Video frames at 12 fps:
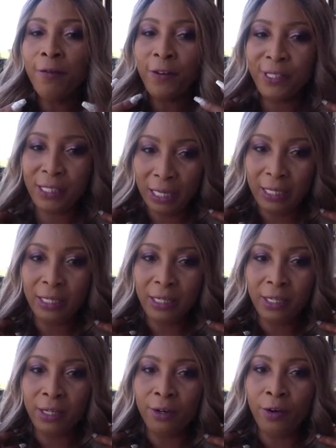for
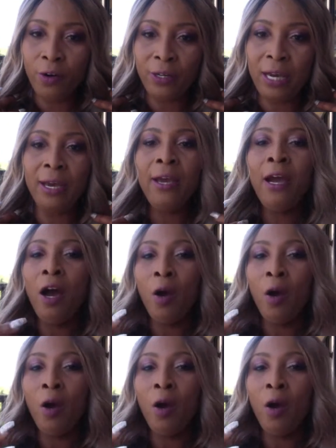skincare. Okay.